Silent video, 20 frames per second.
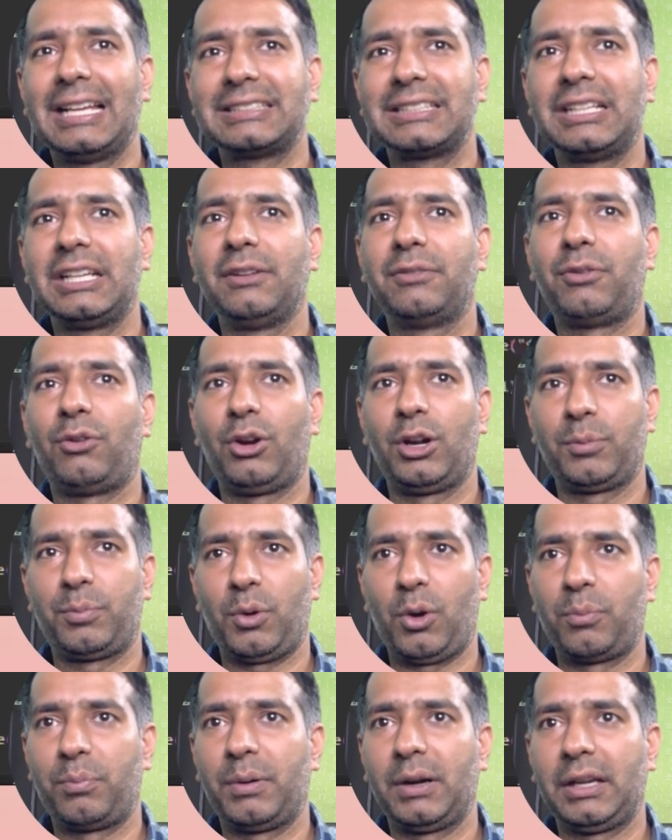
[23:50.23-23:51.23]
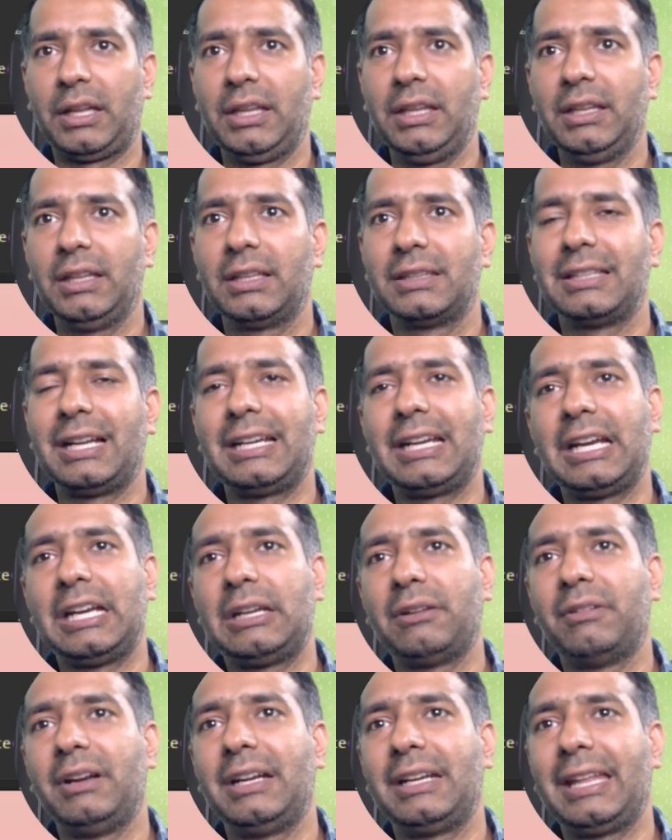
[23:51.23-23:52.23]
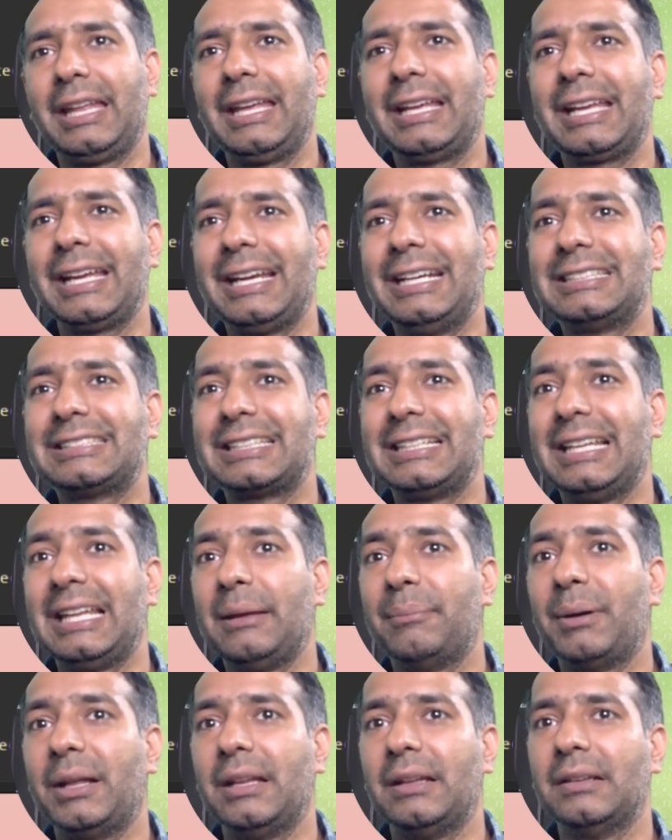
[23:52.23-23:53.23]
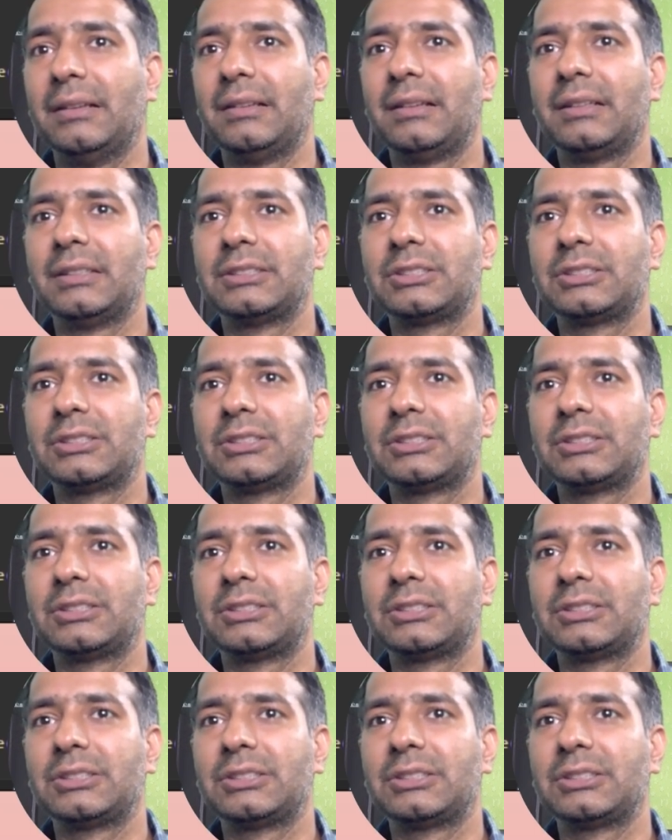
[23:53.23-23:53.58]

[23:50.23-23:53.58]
has a default property that it will take its label.